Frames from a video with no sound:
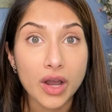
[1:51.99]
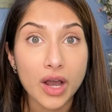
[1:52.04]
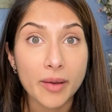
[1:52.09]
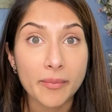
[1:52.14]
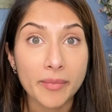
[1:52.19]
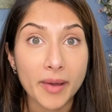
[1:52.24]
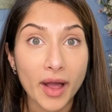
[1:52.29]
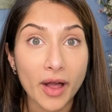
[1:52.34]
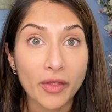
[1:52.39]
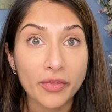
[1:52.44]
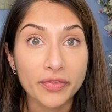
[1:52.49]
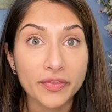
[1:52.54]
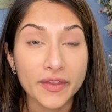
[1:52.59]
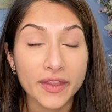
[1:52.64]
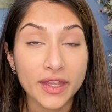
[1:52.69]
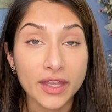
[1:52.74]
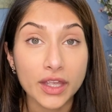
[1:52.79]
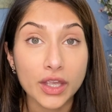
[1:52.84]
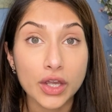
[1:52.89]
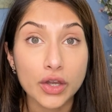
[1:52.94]
about
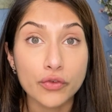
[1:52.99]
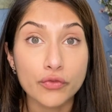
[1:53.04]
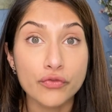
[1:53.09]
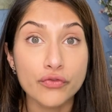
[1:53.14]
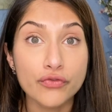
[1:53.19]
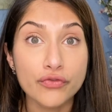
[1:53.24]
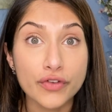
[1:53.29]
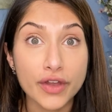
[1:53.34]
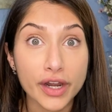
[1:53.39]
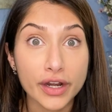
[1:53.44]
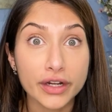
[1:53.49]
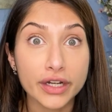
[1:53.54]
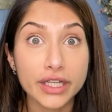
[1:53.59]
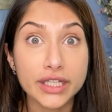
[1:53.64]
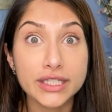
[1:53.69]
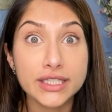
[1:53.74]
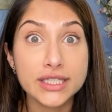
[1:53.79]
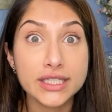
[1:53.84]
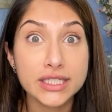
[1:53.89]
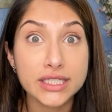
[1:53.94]
the very
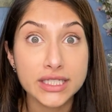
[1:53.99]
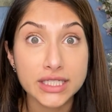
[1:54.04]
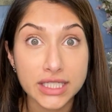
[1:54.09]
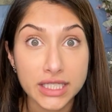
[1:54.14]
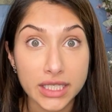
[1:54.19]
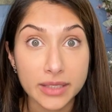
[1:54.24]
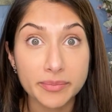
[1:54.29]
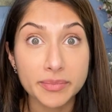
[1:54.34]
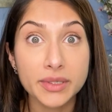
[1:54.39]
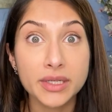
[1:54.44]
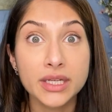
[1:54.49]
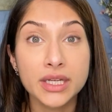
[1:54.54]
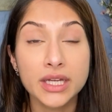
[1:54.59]
steep